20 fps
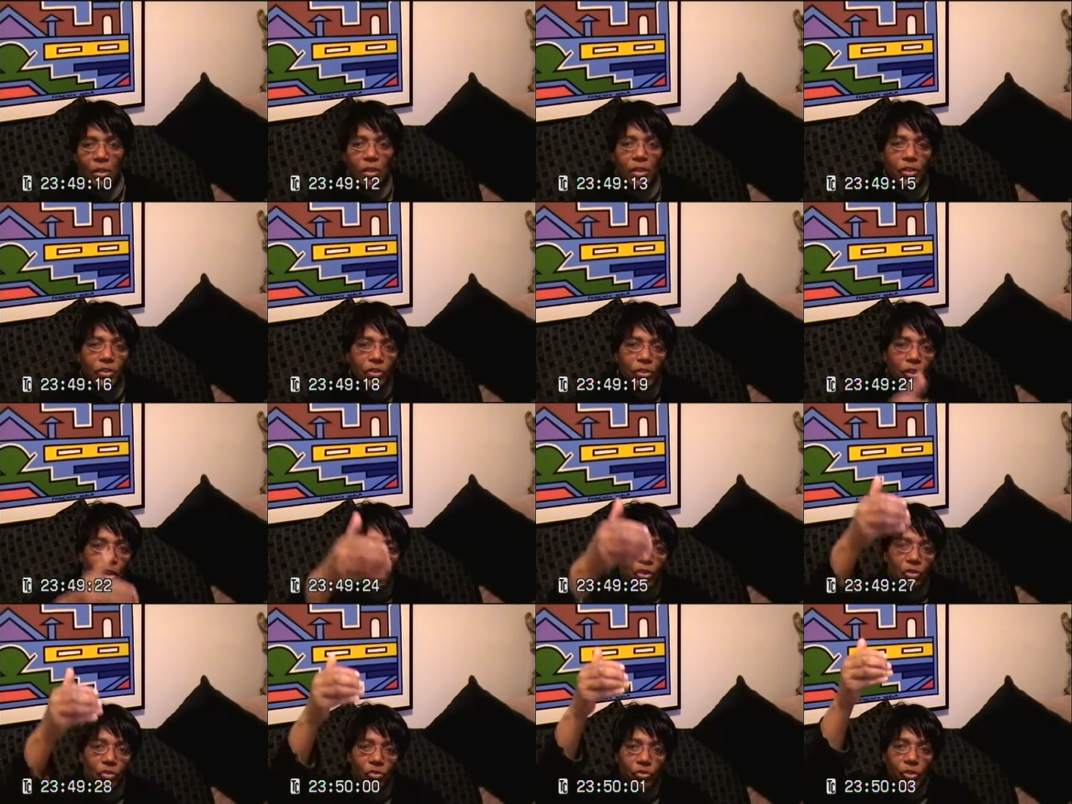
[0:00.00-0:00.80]
This
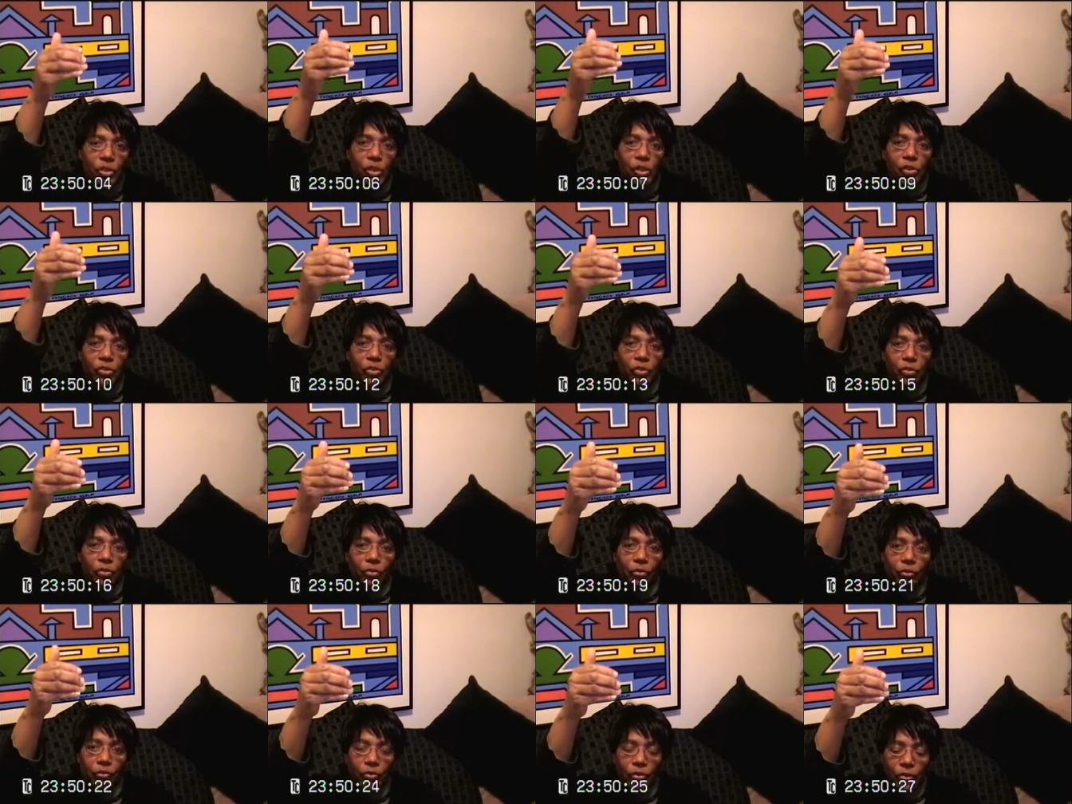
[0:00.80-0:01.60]
country is in
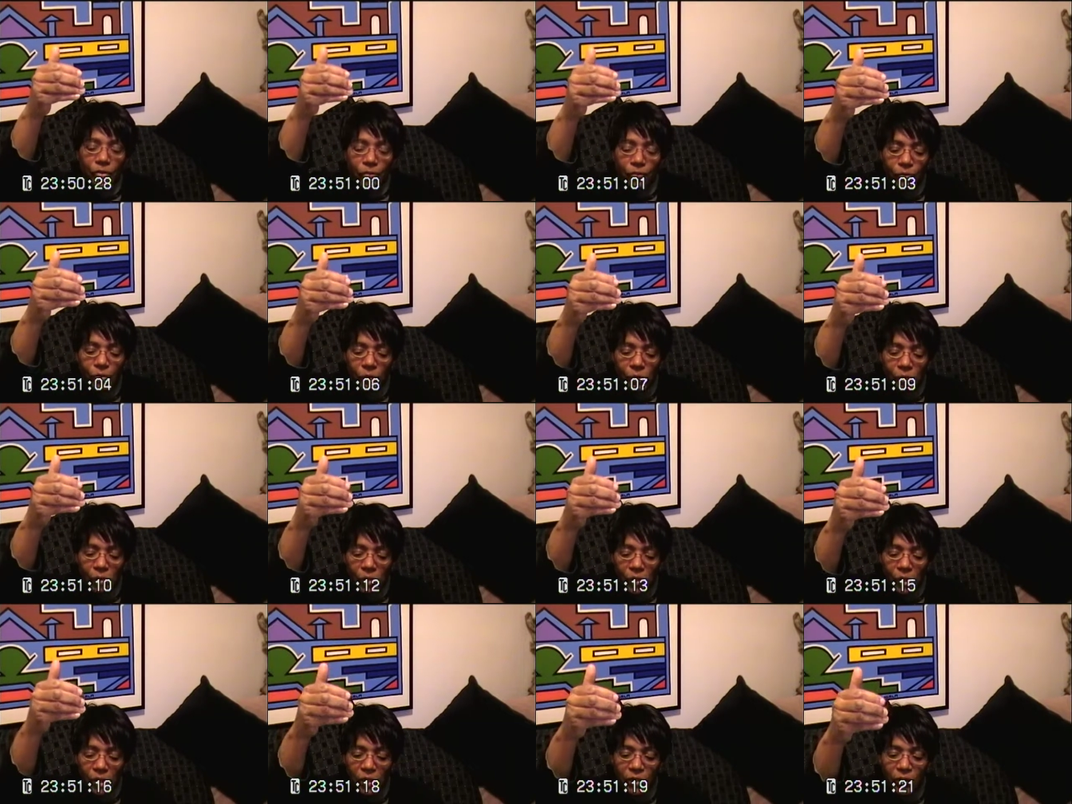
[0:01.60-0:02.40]
free
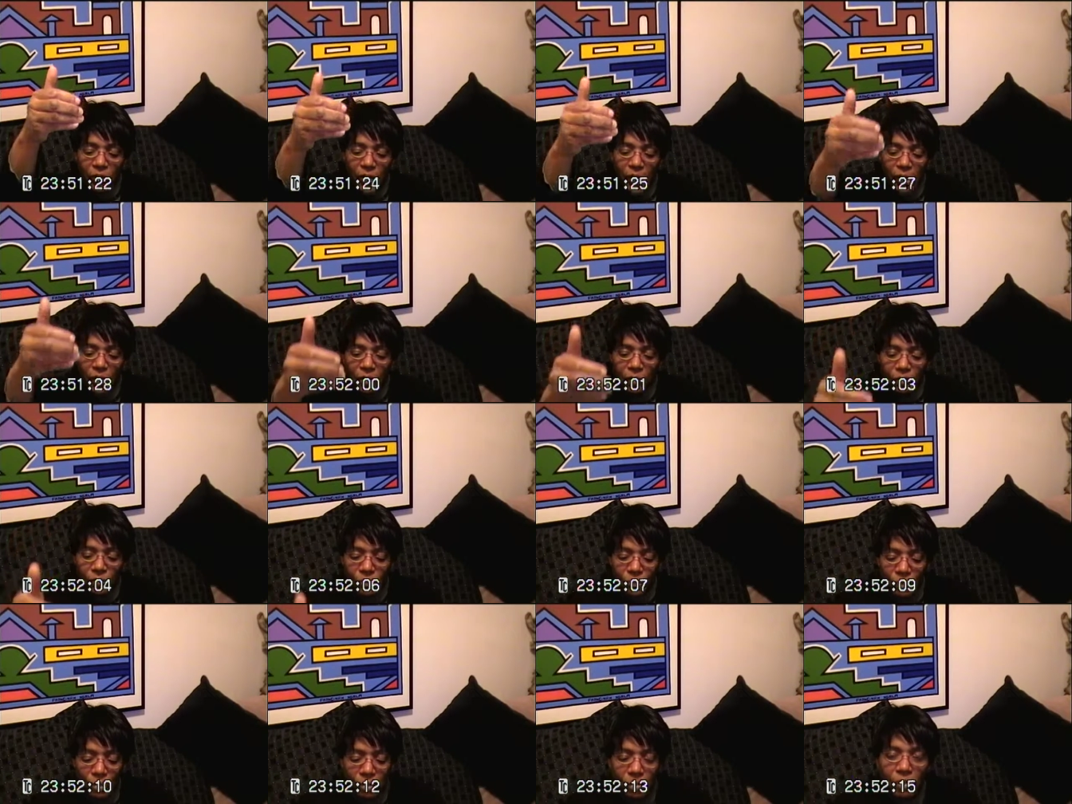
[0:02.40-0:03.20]
fall. It's headed
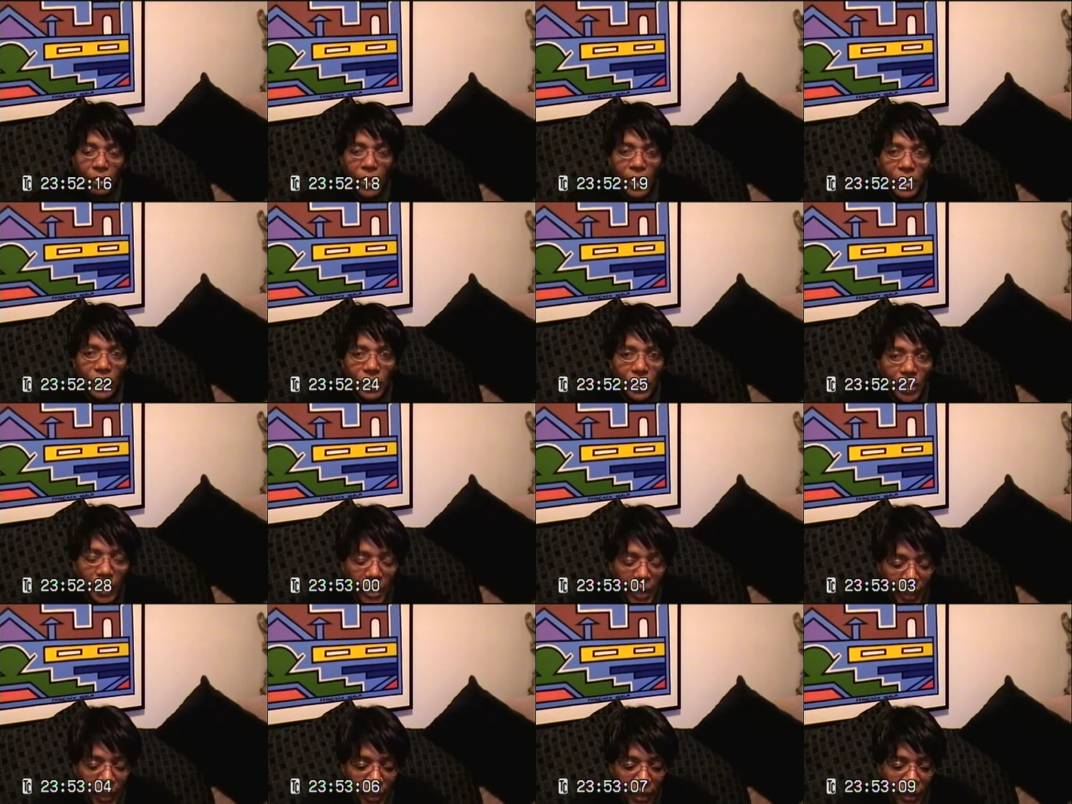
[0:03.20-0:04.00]
for a crash
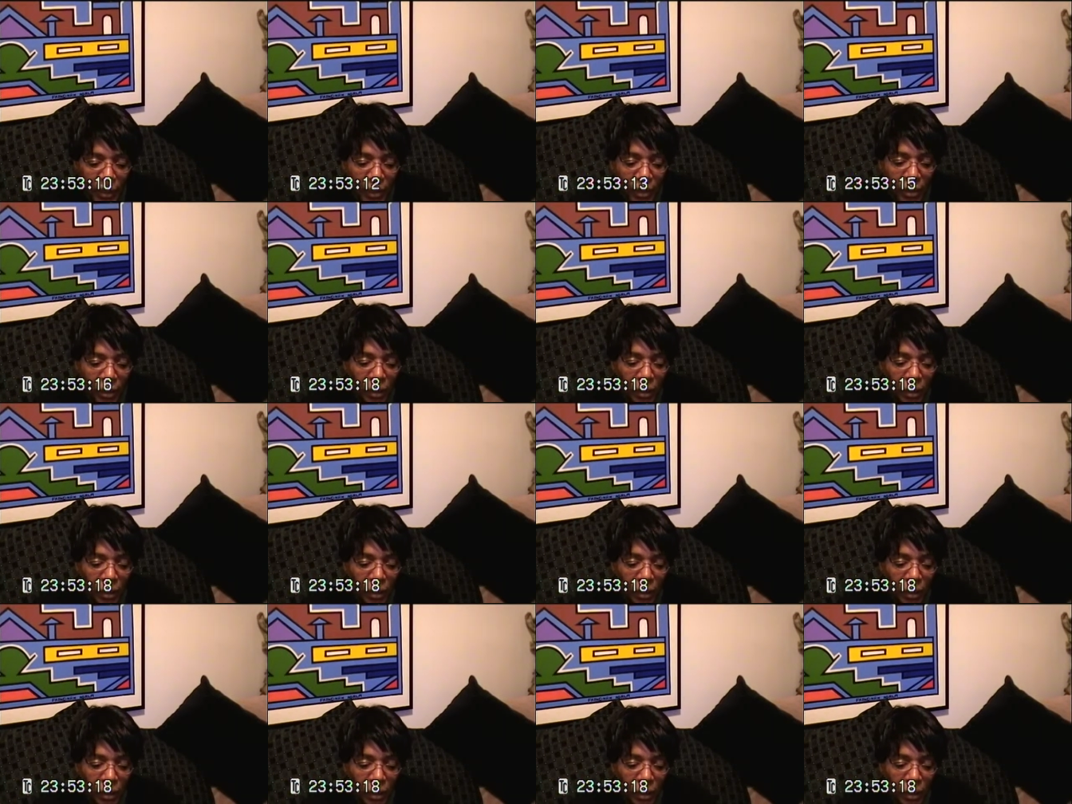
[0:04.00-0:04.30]
landing.